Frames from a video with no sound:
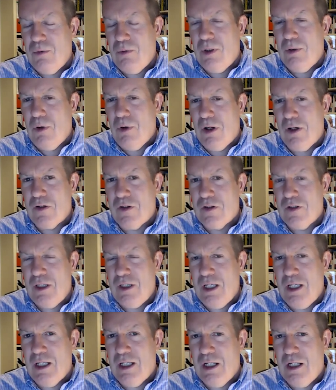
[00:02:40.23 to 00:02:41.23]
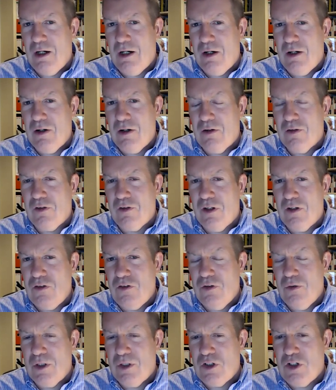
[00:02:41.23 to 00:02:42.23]
do we want the learners
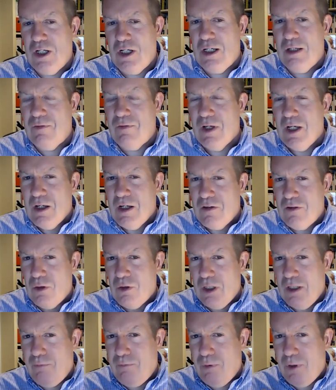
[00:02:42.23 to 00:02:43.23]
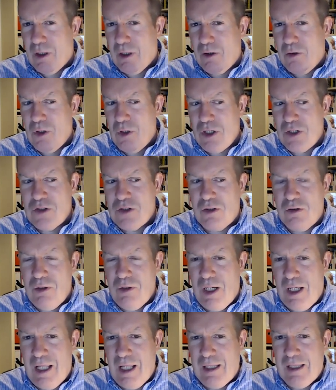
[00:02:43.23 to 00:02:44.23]
to achieve? So if we are going to
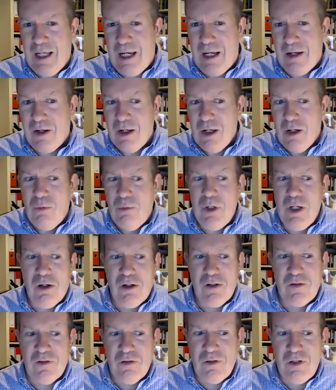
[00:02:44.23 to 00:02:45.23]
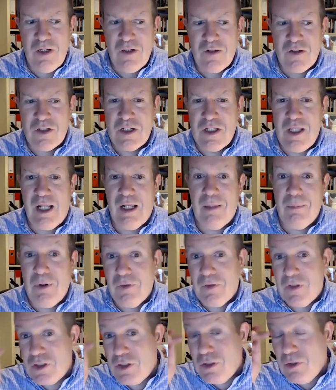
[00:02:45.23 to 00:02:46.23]
create that, we also need to think
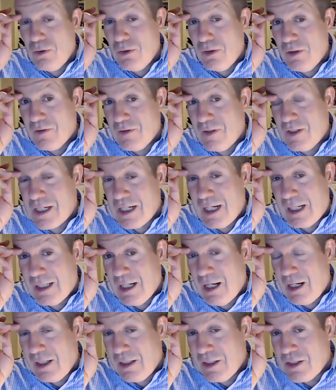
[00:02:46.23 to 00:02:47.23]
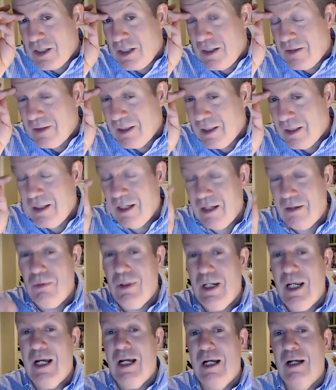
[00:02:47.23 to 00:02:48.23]
about the tools, the technologies that
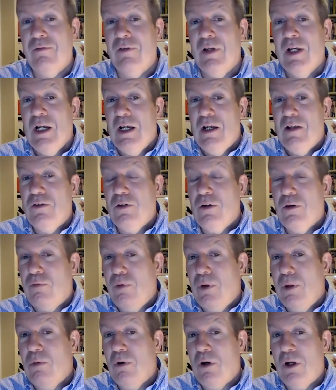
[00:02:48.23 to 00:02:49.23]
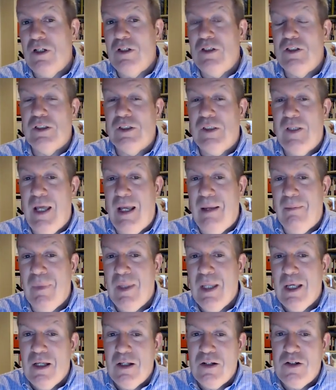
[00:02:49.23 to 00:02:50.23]
we have. So if we want
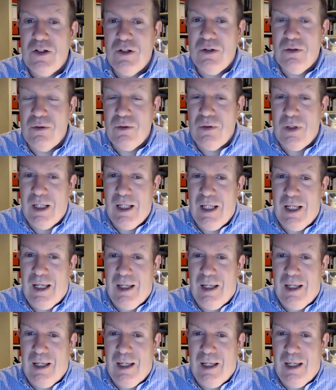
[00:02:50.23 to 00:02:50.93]
them to